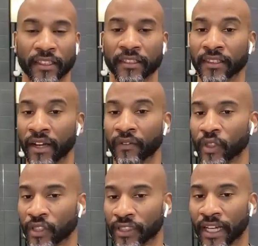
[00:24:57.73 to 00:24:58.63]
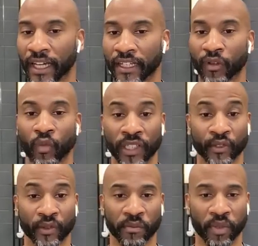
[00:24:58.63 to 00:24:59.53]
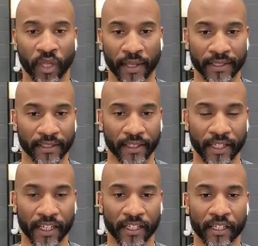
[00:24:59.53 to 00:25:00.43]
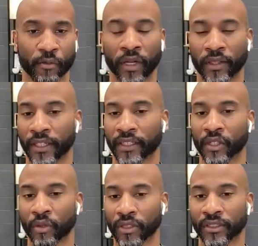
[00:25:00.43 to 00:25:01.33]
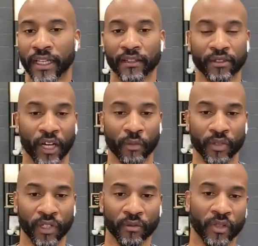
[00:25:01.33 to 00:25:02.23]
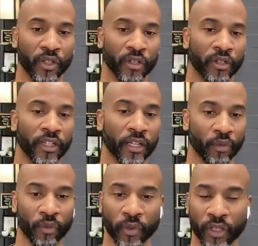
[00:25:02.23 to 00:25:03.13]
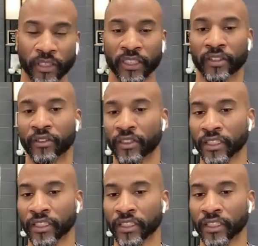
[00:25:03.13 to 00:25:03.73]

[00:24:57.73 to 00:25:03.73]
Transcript: never said we're doing Pilates today, but they noticed that it was helping them with their hip mobility and their